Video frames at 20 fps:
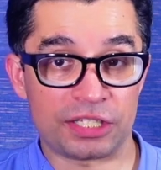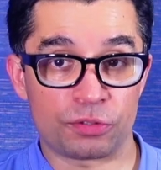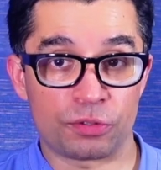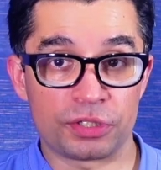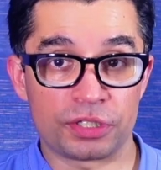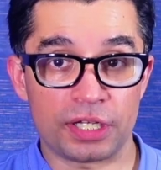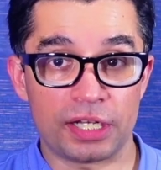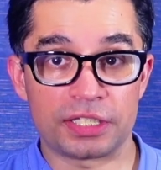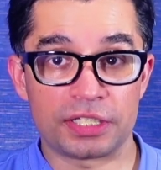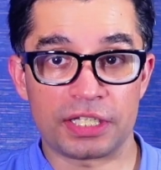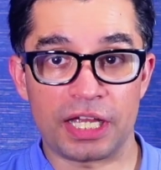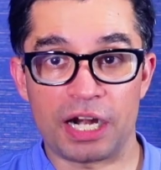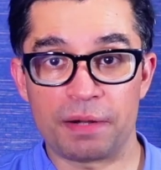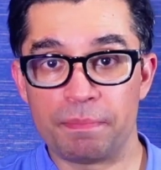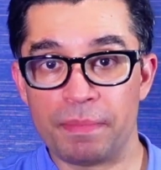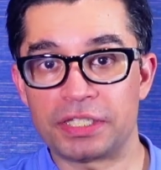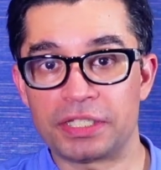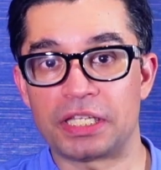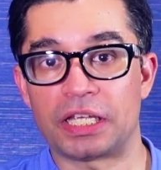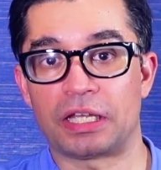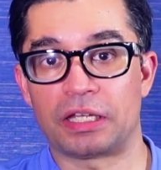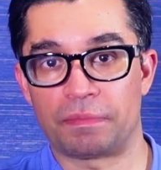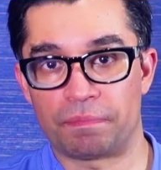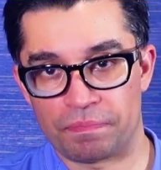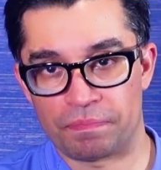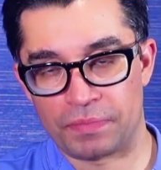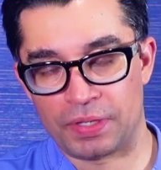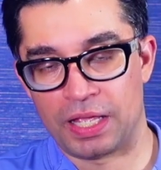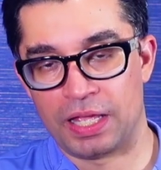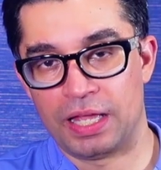results are missing?
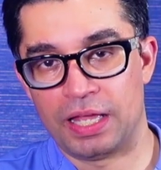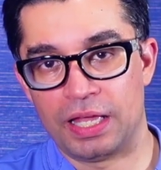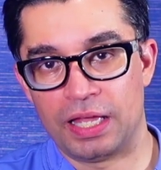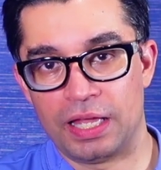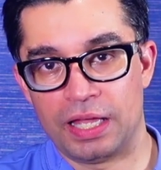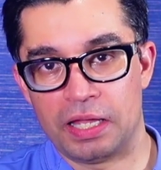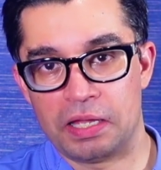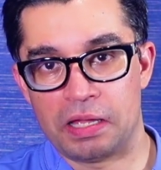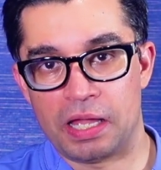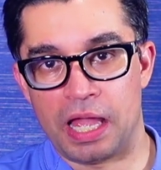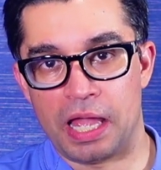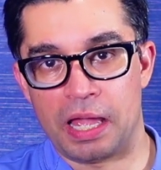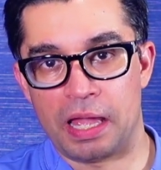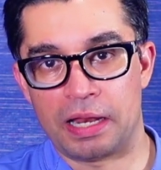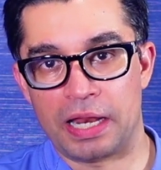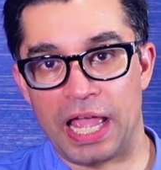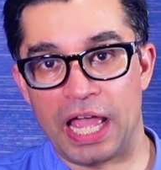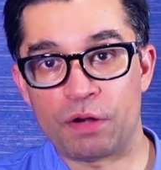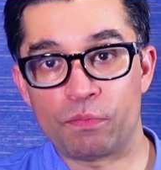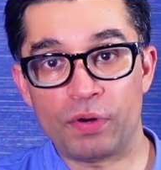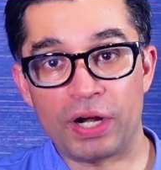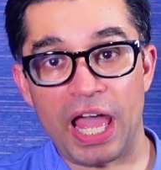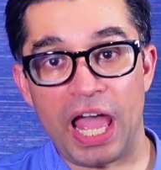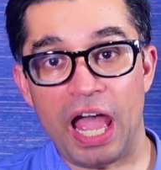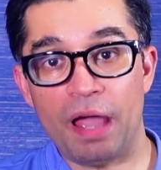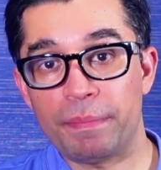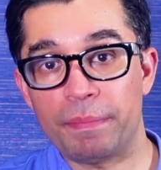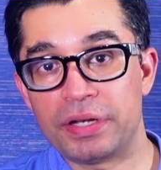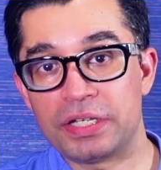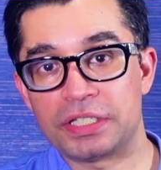And what
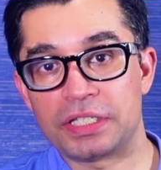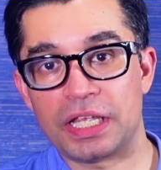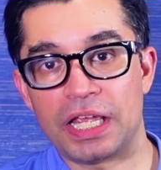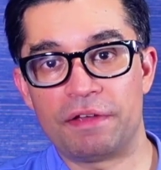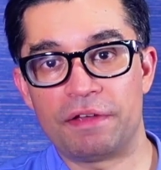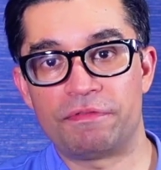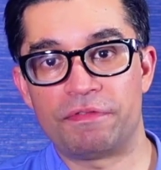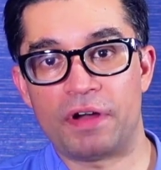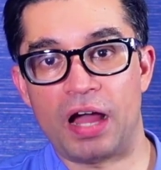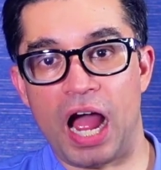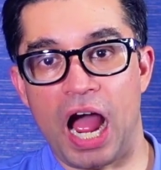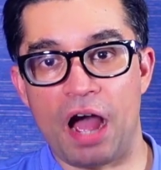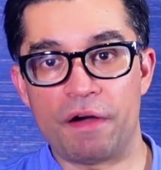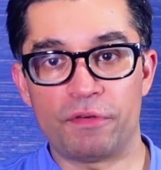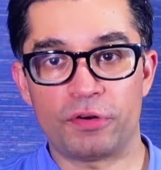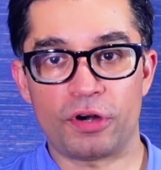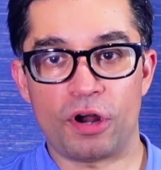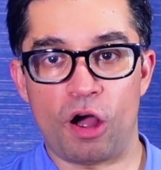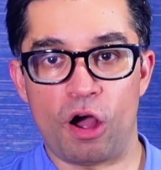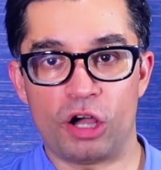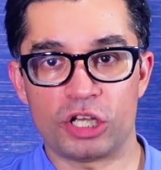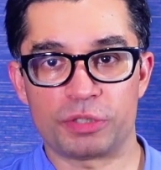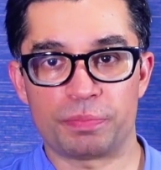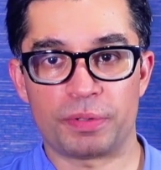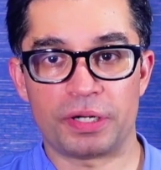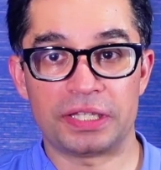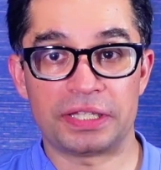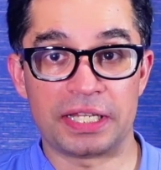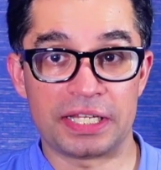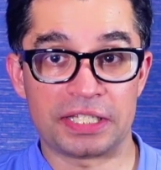happens if our
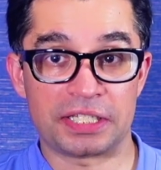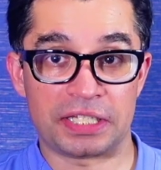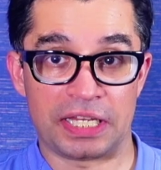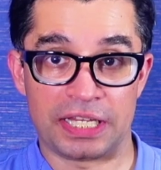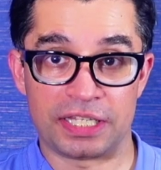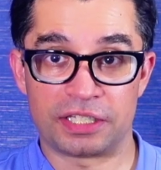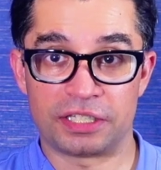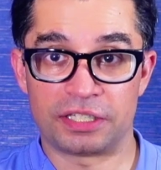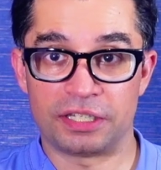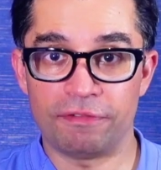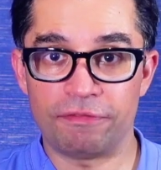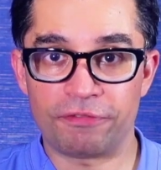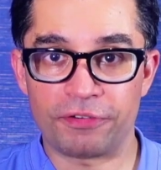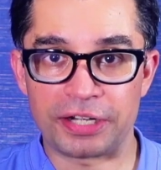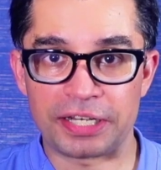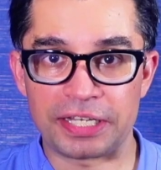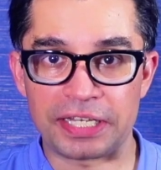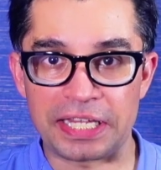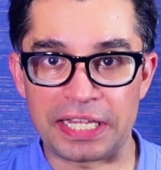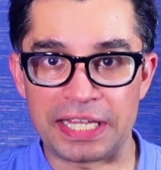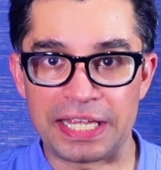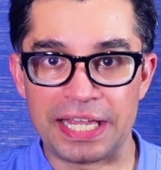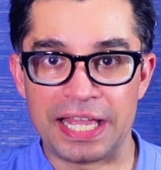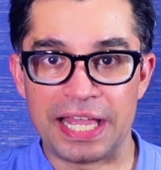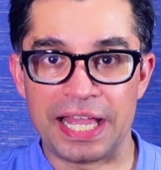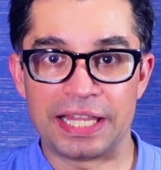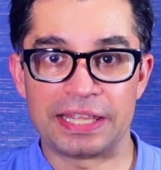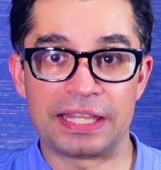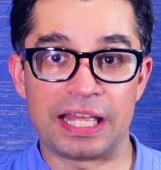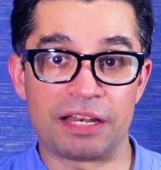hospital does things differently
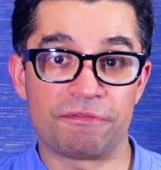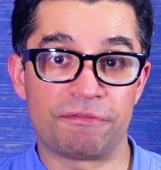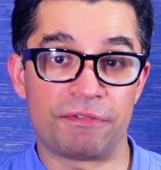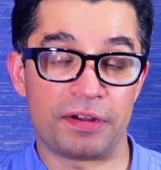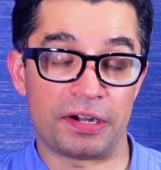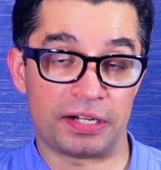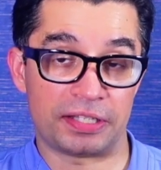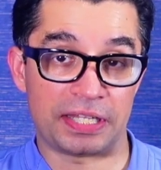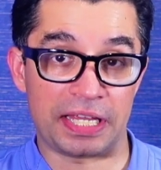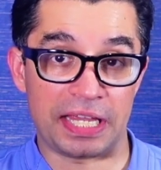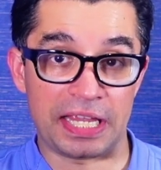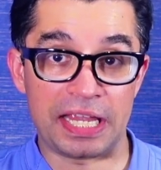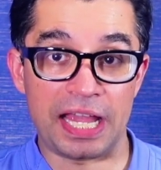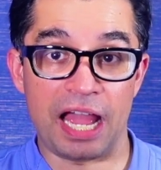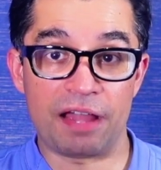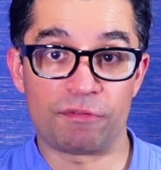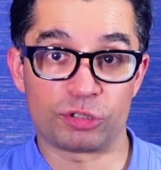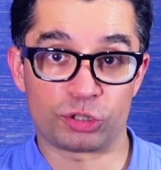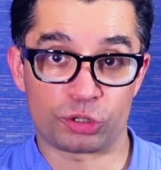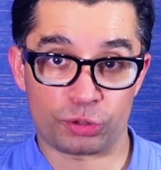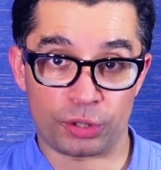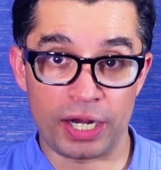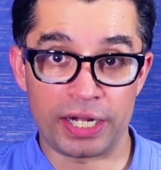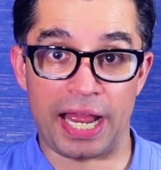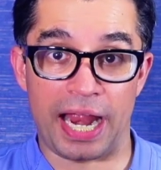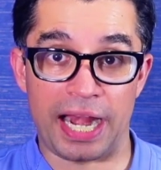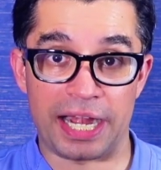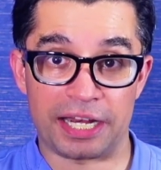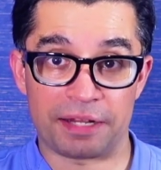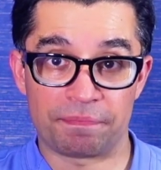than where the AI was
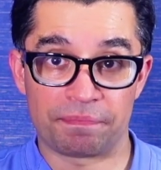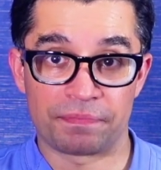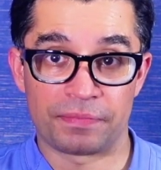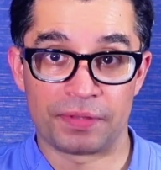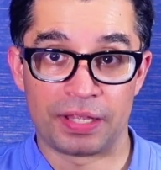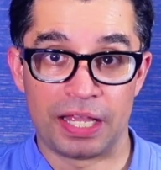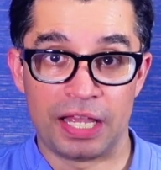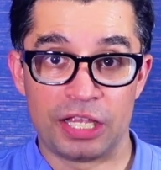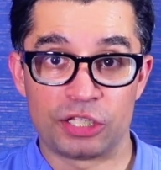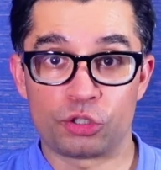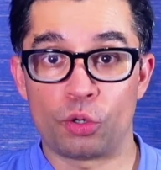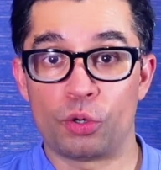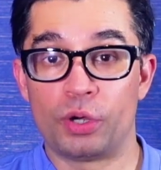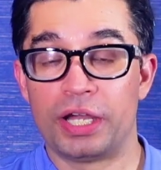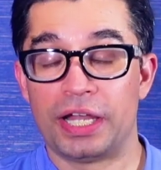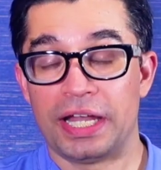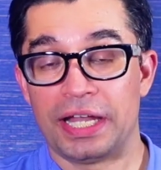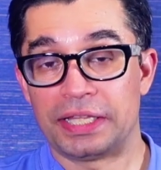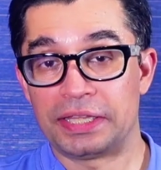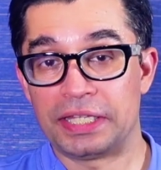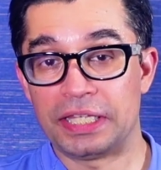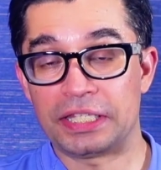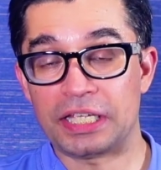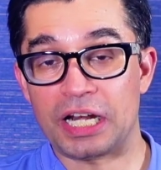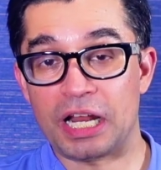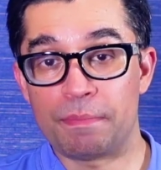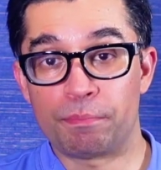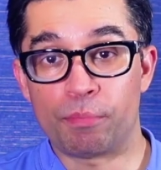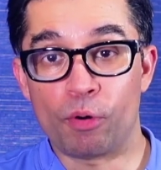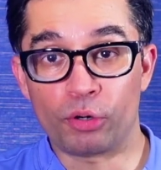trained at? So these
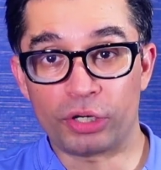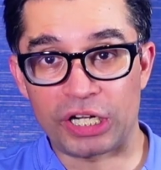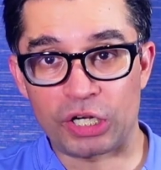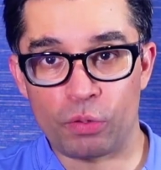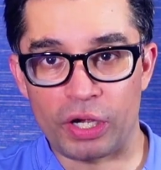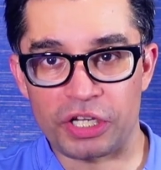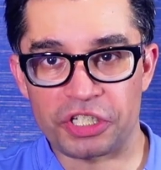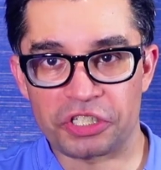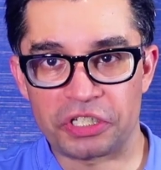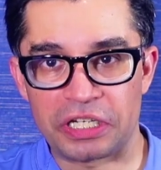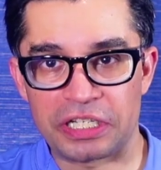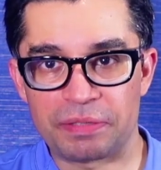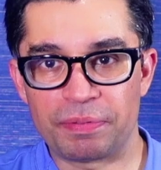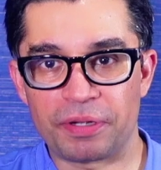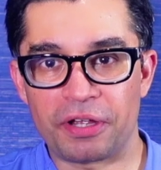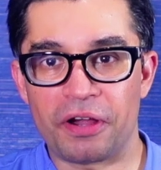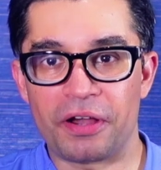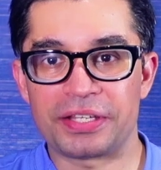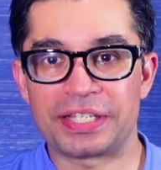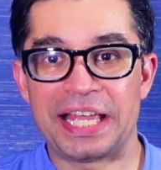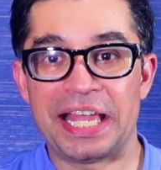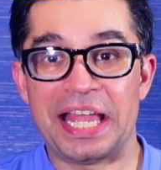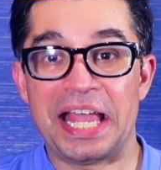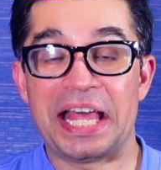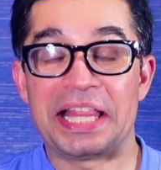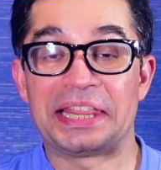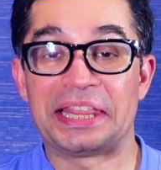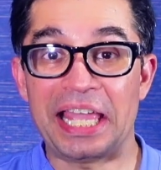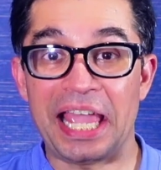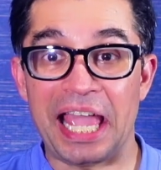are important questions because
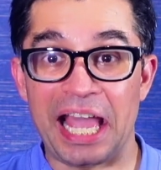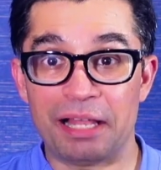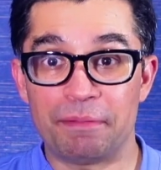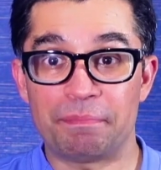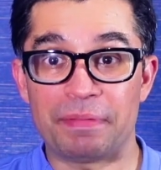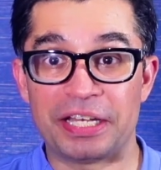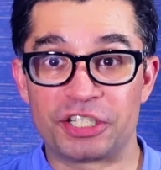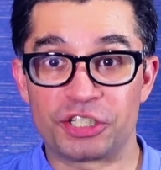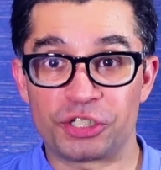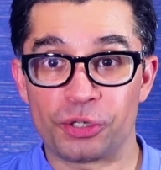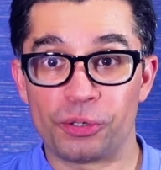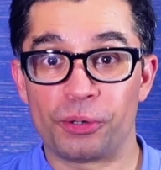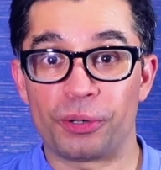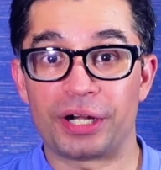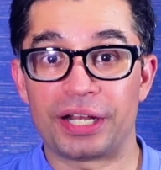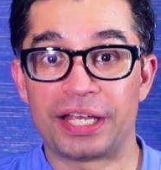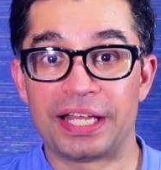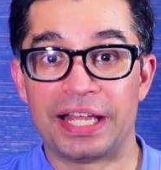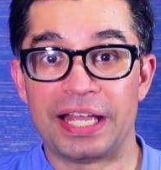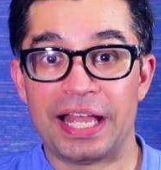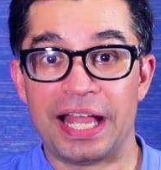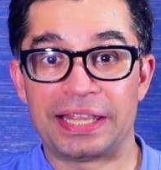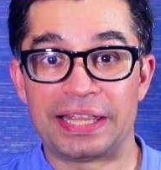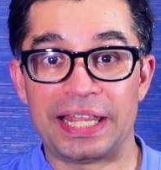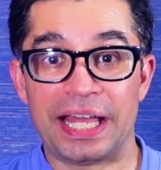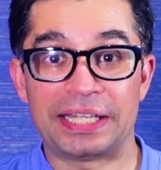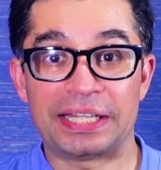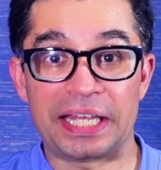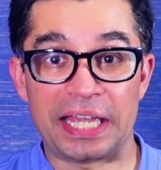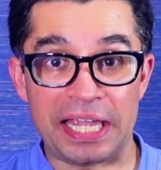they help ensure
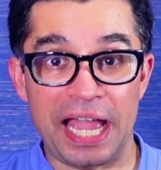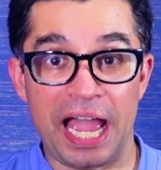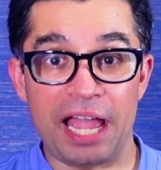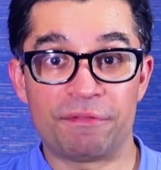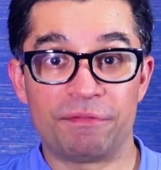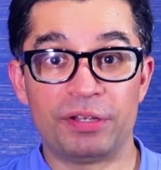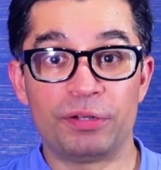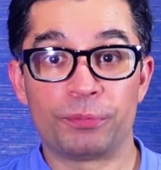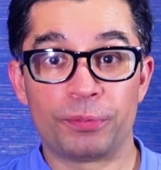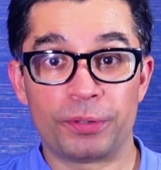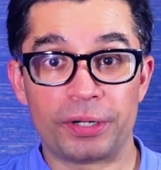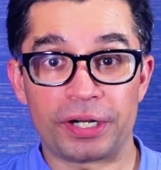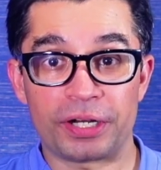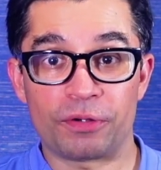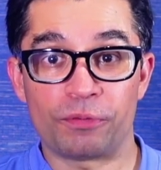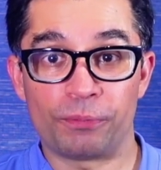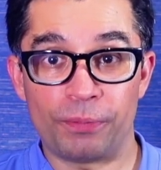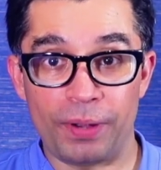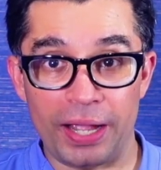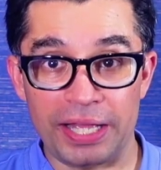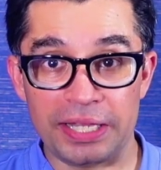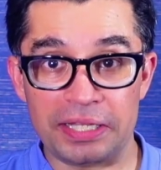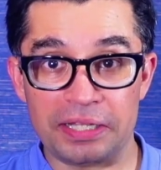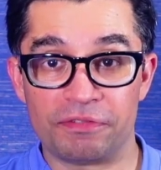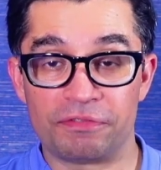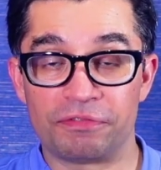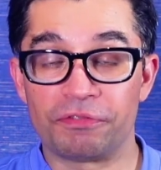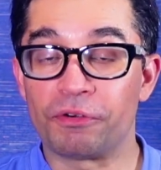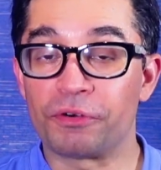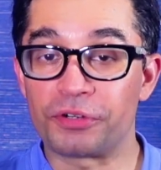that the AI will work
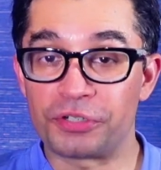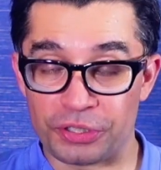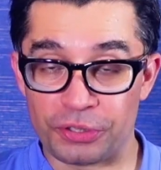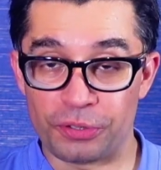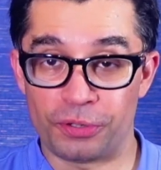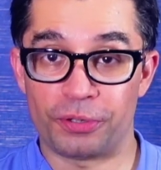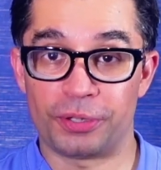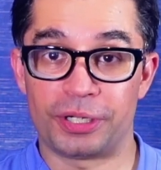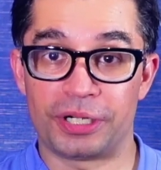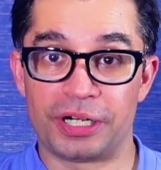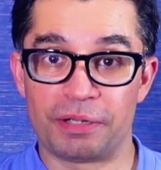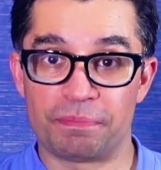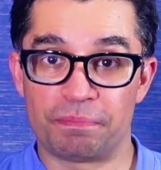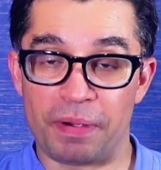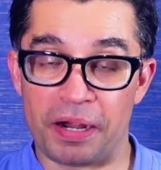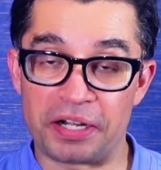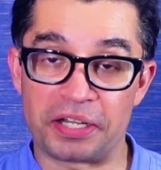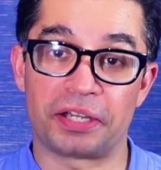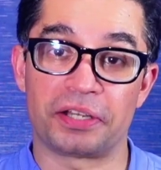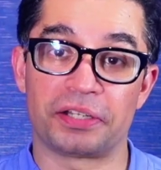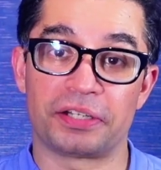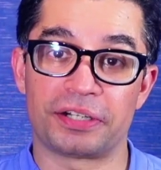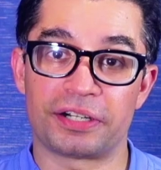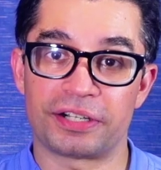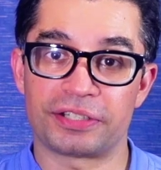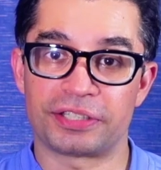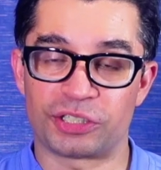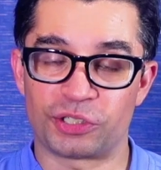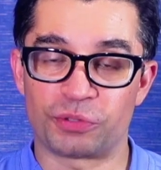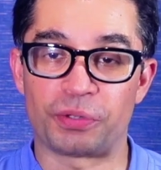well for your
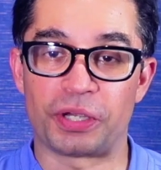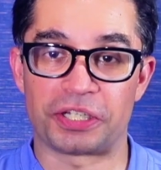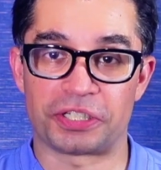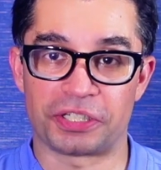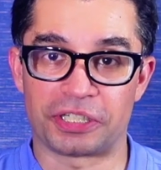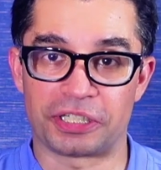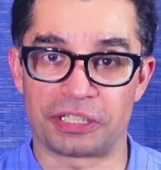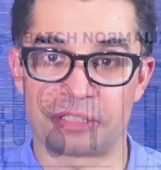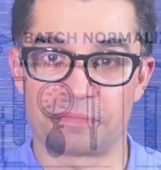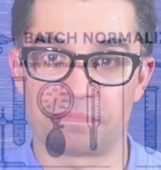particular situation.